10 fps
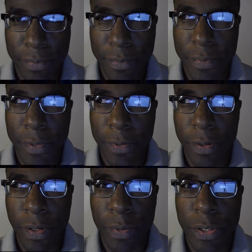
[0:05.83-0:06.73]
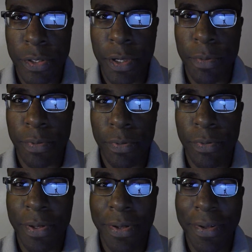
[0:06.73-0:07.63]
incredibly cheap
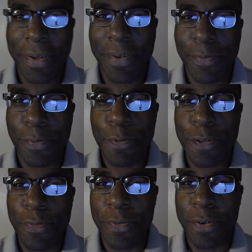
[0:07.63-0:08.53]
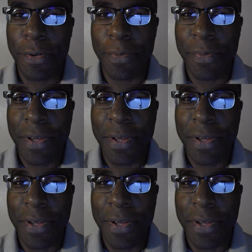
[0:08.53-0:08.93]
Fujifilm